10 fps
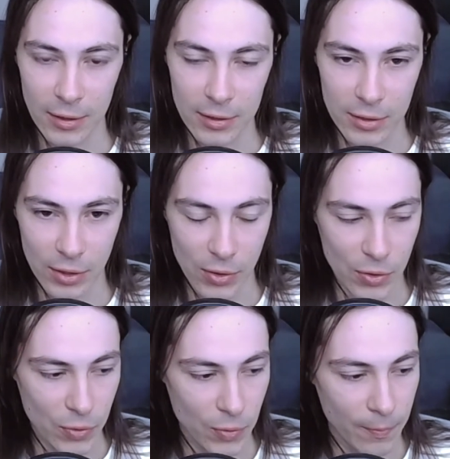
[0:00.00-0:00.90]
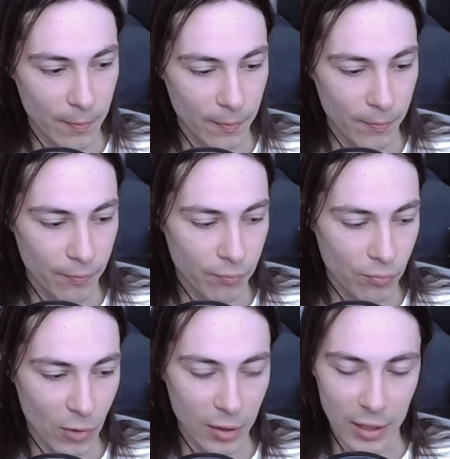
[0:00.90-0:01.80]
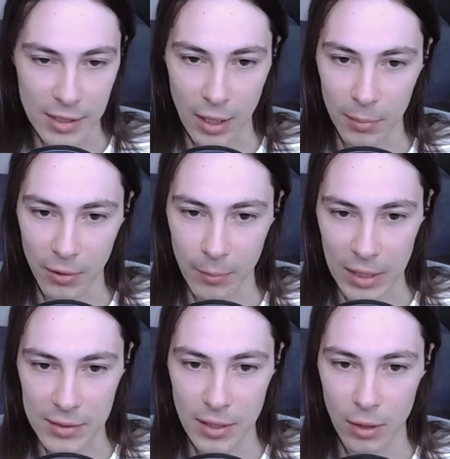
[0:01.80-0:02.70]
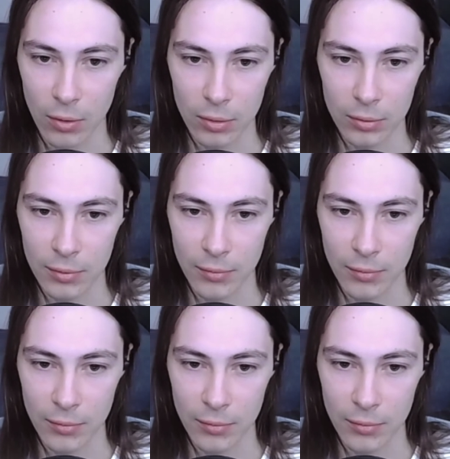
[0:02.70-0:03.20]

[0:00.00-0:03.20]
So that's a couple of months now old,